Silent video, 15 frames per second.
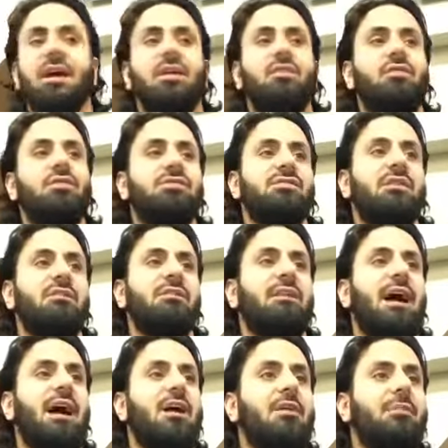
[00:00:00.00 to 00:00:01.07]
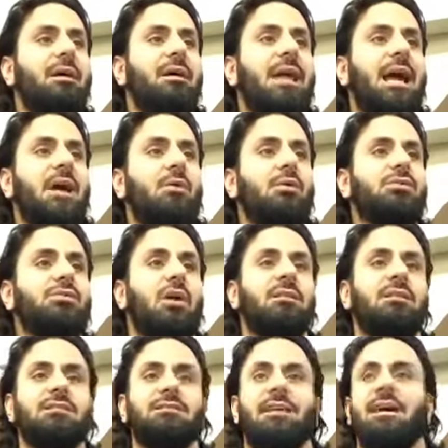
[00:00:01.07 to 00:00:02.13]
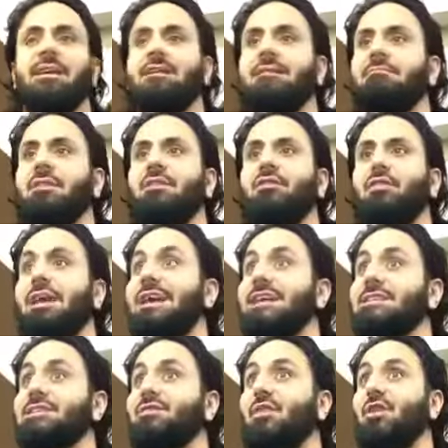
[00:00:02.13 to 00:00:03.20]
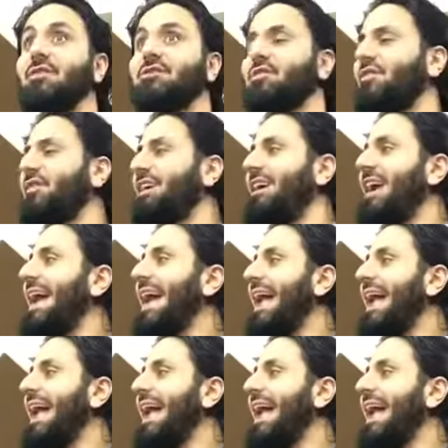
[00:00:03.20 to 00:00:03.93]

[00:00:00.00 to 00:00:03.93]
If you study the Arabic language, you'll understand, if you like, its philosophy.